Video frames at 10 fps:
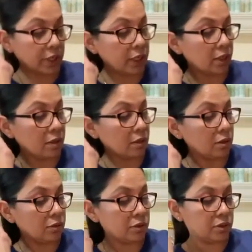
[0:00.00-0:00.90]
Okay,
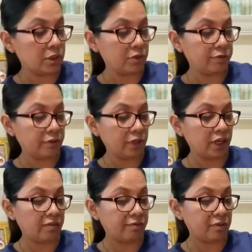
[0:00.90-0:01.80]
note to self,
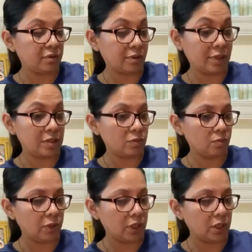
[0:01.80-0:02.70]
have
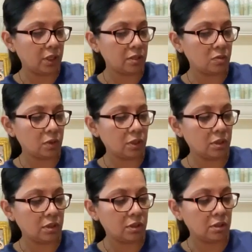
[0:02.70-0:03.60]
this ready as well.